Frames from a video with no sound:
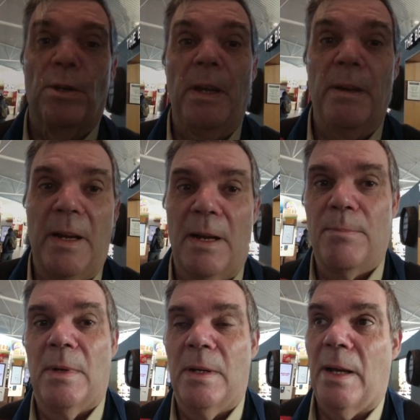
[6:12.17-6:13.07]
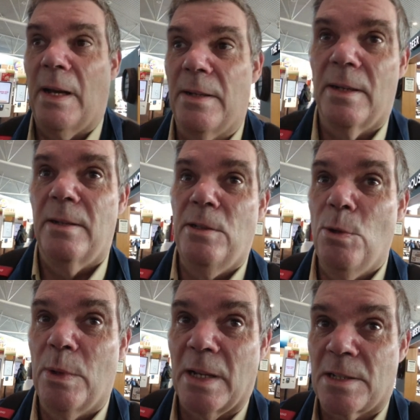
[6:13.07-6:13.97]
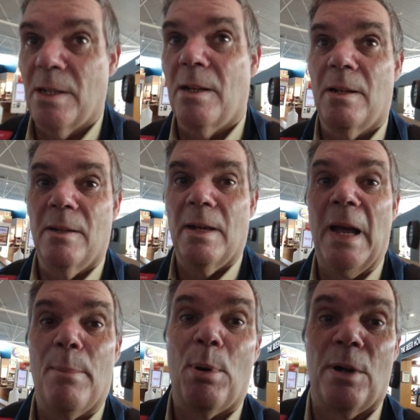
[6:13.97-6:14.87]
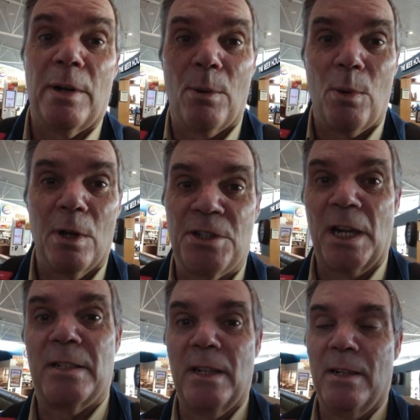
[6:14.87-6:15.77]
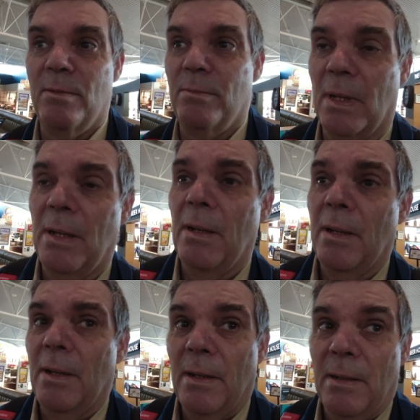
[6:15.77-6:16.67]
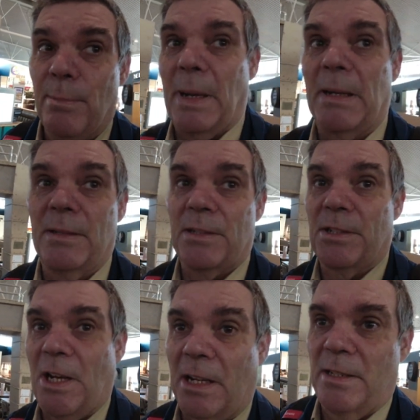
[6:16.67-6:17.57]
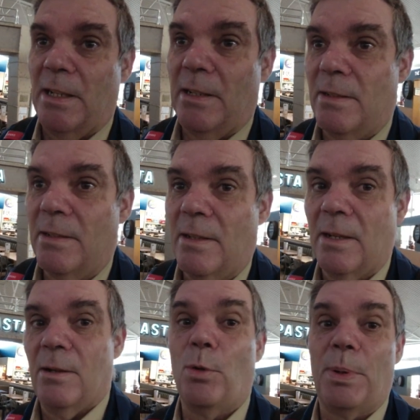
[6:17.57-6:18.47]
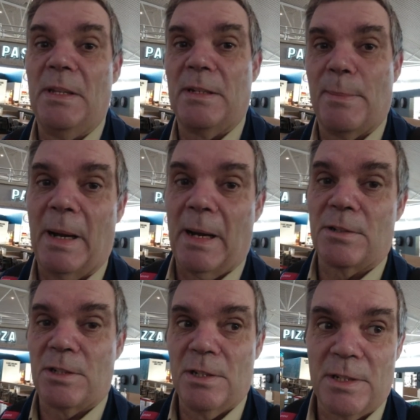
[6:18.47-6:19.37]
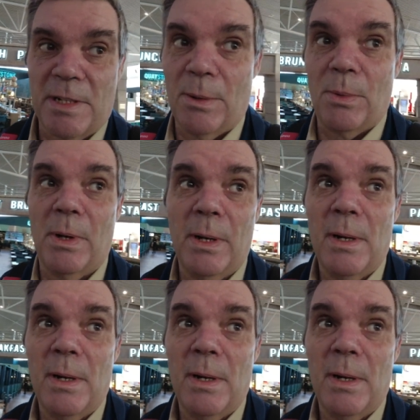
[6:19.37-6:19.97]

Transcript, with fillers: So here I am at Newcastle Airport now, all checked in bags checked in, up in the departures now,